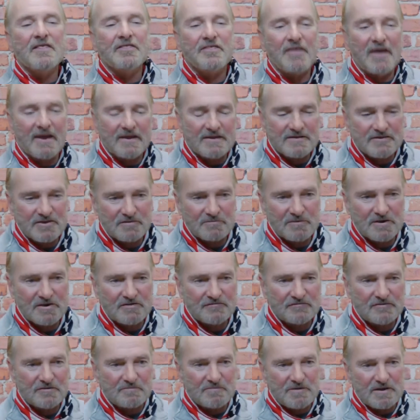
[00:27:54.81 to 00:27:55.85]
thanks so much
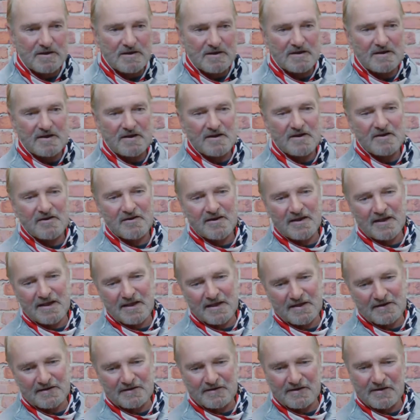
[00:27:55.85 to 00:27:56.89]
for being here
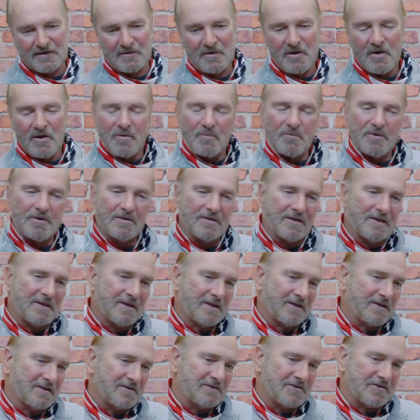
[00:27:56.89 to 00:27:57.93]
and uh, really
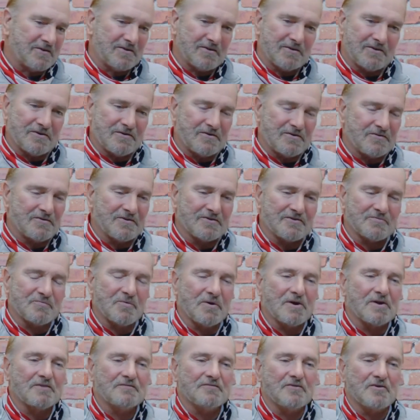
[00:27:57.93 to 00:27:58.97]
continue to do this
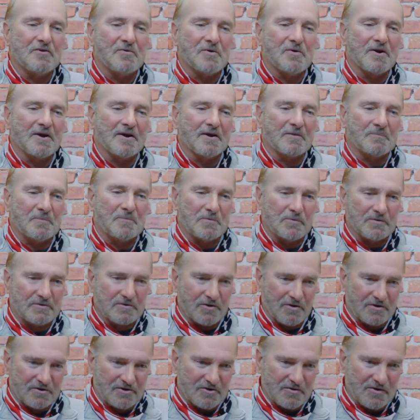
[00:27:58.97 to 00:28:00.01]
wonderful work. And we will
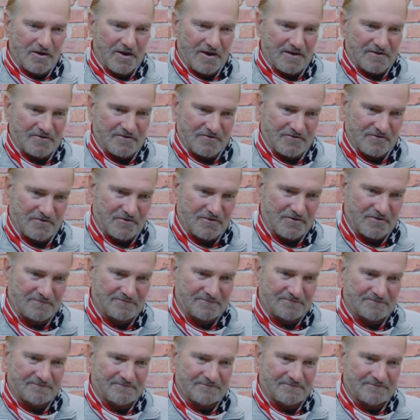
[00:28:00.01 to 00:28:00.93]
talk to you again soon.